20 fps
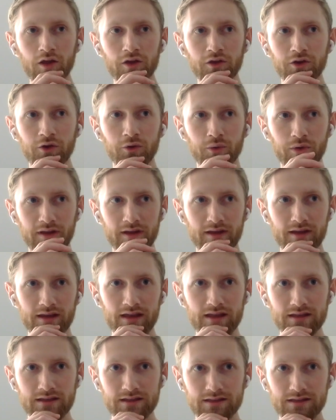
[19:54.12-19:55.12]

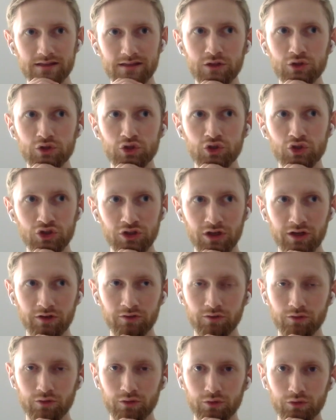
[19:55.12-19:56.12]
it's in
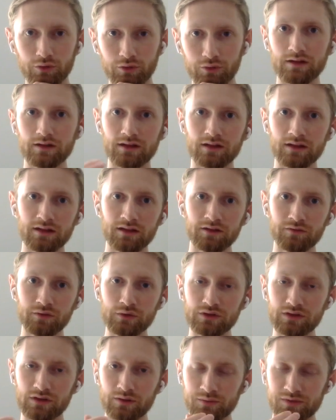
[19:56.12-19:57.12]
general, it can give
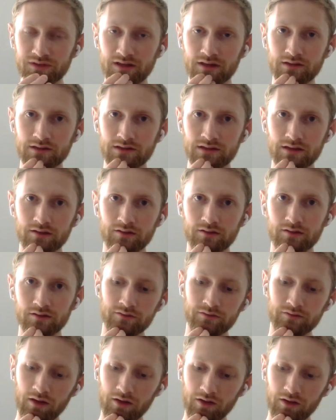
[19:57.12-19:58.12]
you some sense
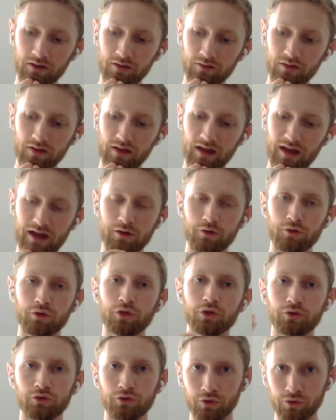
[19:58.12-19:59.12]
of how
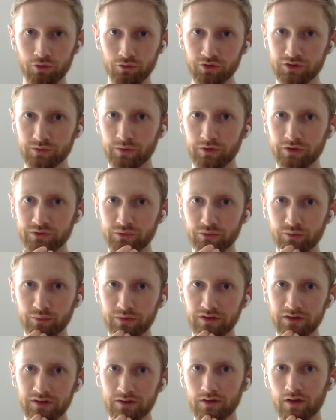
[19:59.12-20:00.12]
thorough the response will
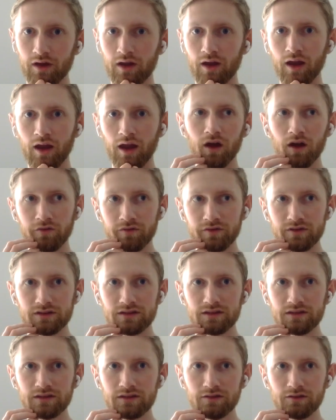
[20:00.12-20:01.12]
be.
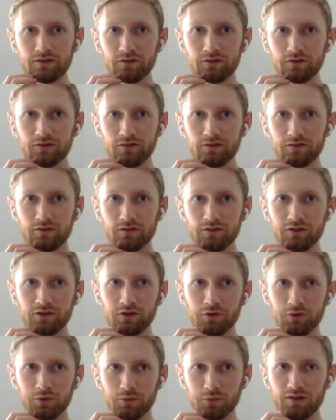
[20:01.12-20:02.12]
Obviously,
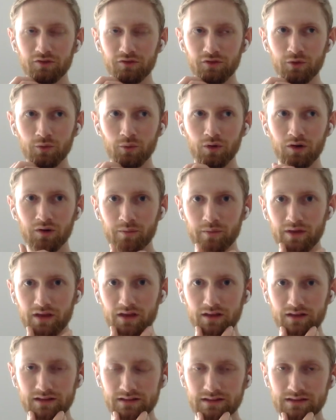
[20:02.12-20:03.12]
if you want to
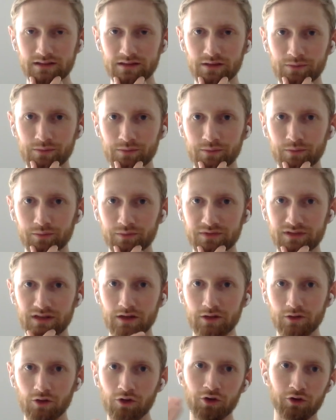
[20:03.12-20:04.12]
make a system
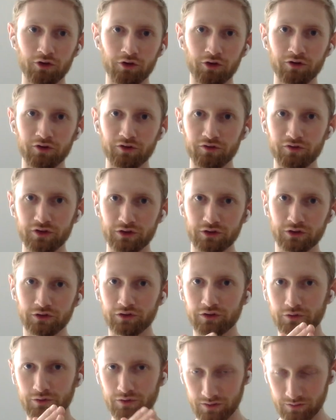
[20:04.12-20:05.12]
take longer
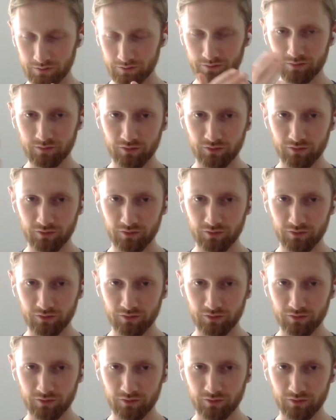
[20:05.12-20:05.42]
artificially, you can